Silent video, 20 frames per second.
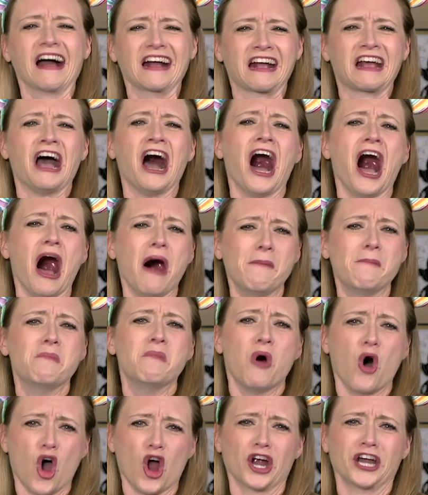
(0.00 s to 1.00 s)
Come
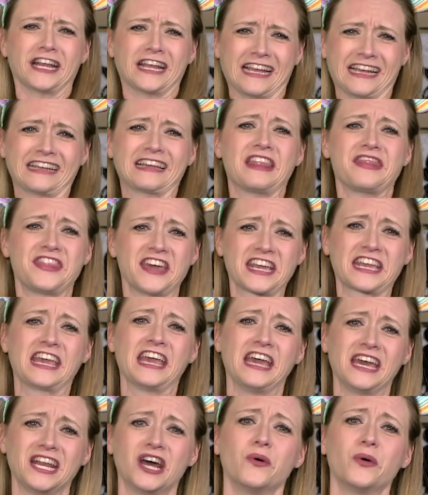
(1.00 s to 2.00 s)
morning, the
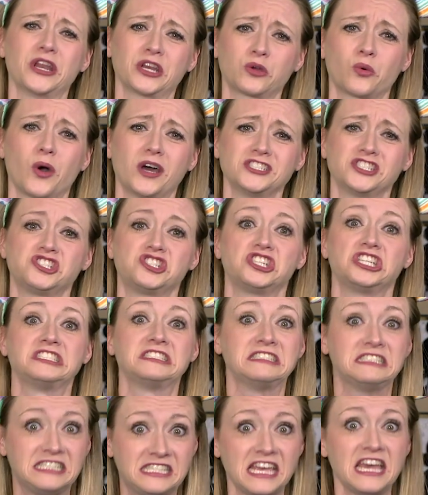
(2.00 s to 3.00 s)
kiddo in
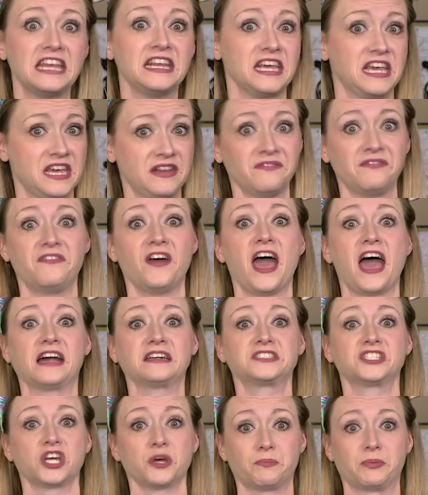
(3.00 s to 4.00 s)
question did in
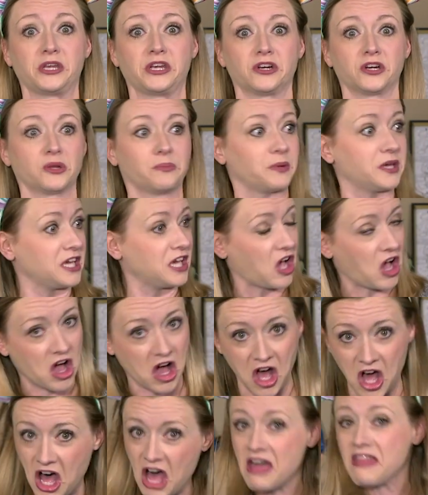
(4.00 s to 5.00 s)
fact appear to be
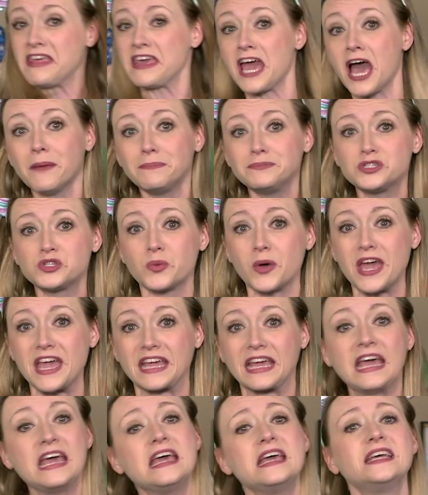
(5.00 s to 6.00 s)
on the upswing.